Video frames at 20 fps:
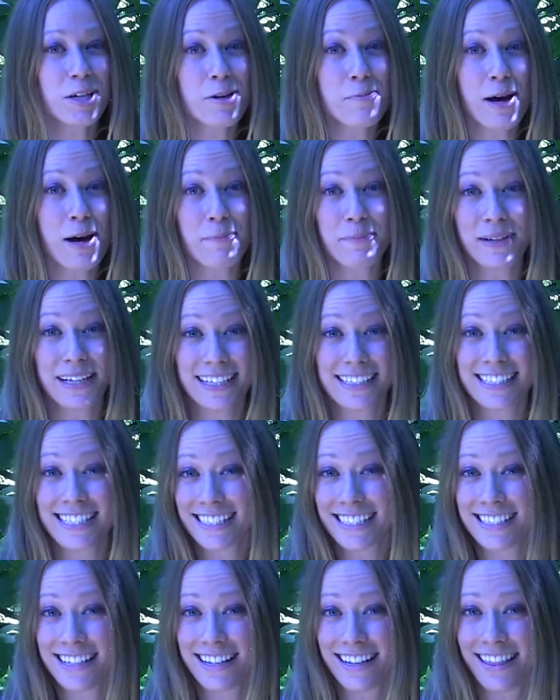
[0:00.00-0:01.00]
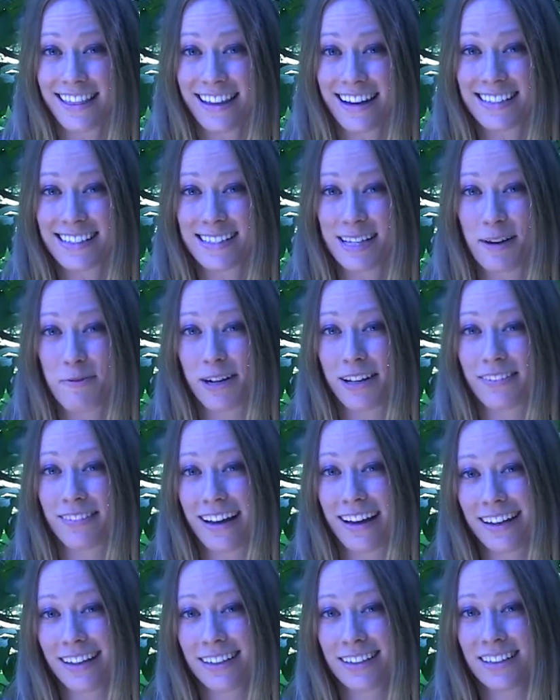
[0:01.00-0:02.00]
about being addicted to things that we
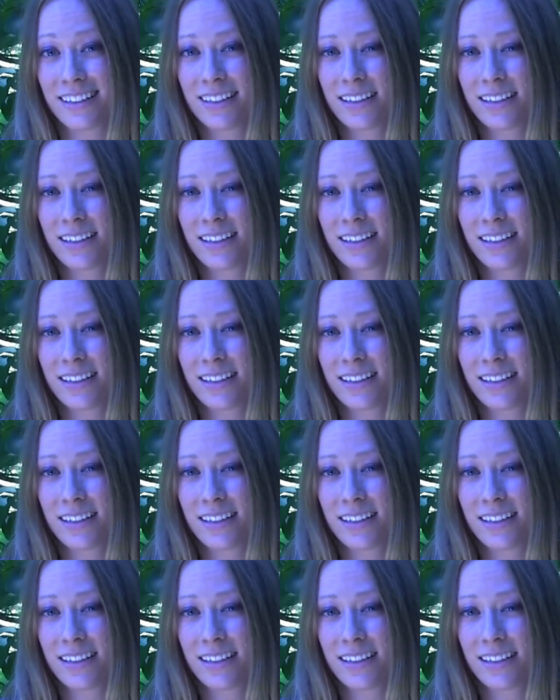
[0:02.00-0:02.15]
like,